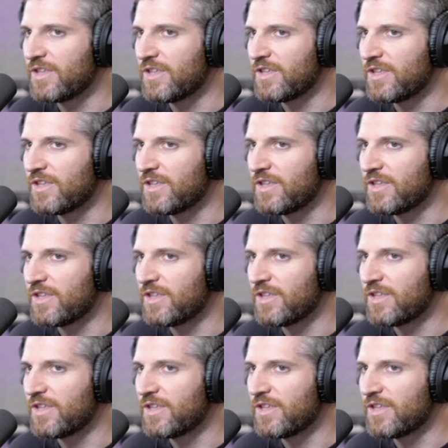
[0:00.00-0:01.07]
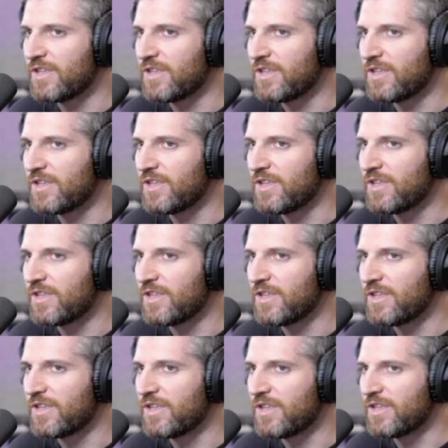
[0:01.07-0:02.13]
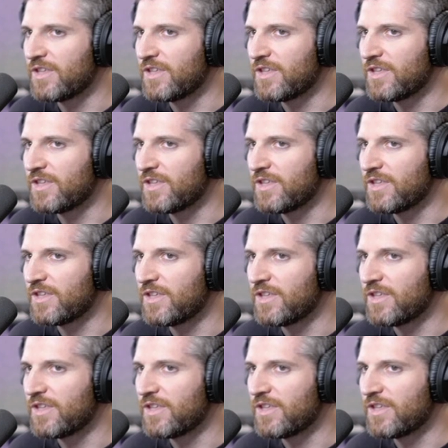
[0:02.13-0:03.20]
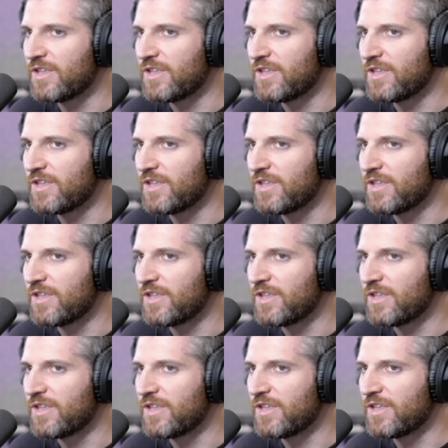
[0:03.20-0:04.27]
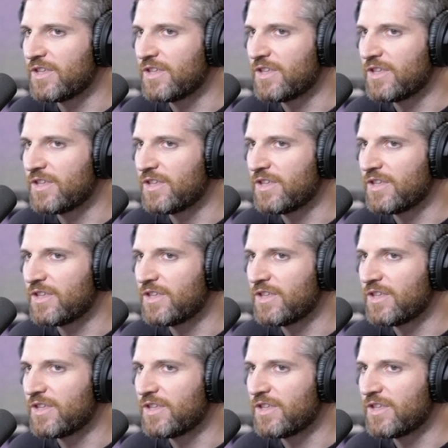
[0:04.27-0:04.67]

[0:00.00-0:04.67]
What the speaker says: [no speech]